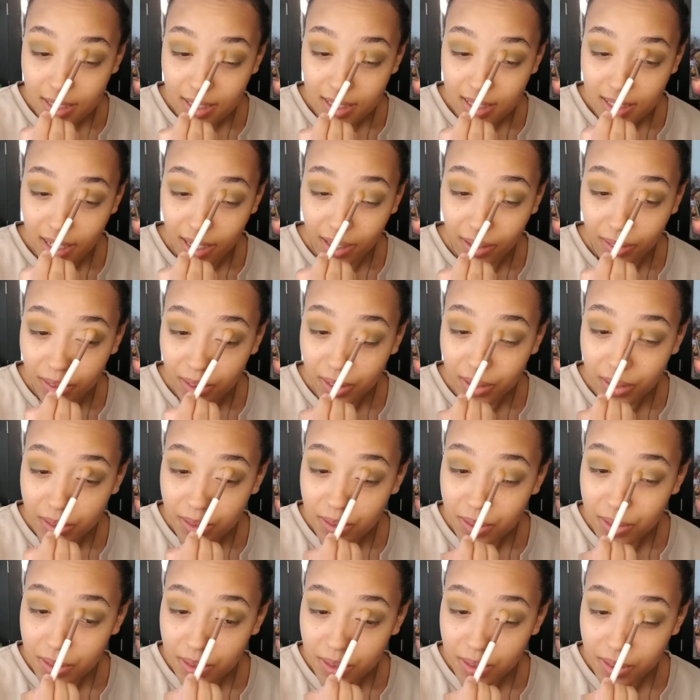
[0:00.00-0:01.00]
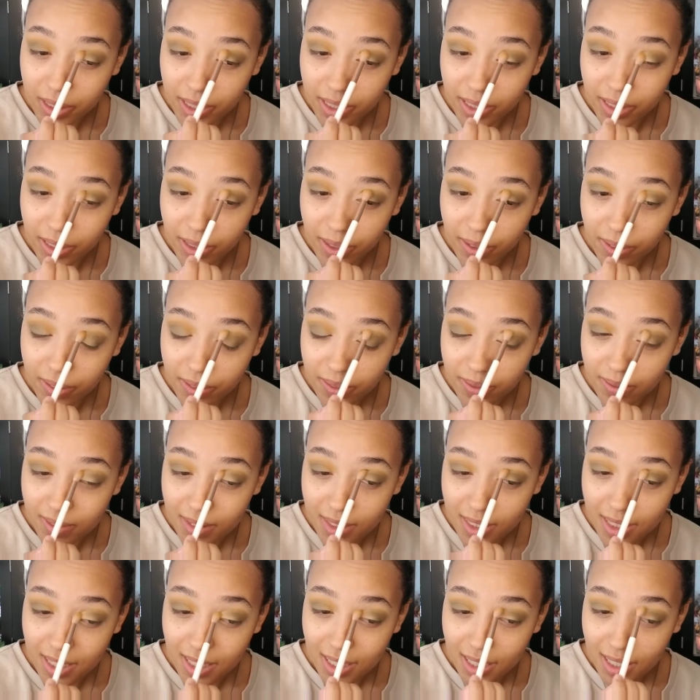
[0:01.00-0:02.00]
download Duolingo
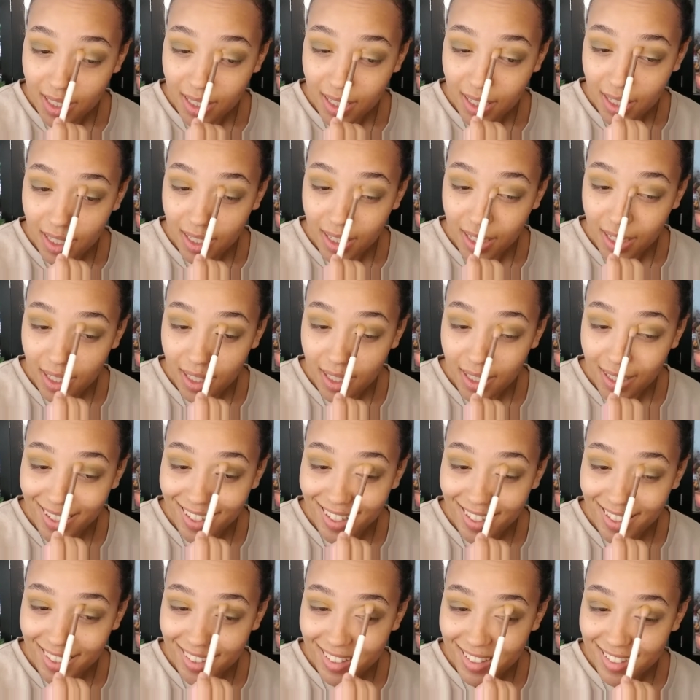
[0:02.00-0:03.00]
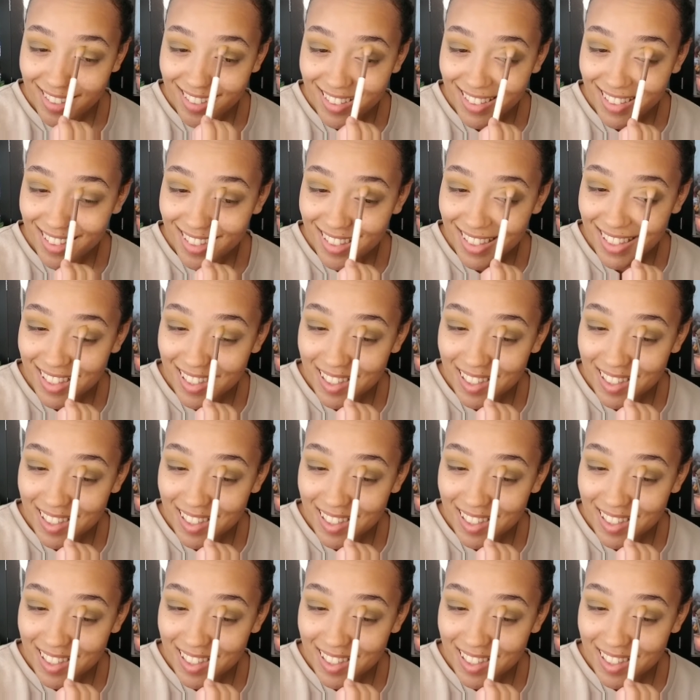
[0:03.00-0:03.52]
and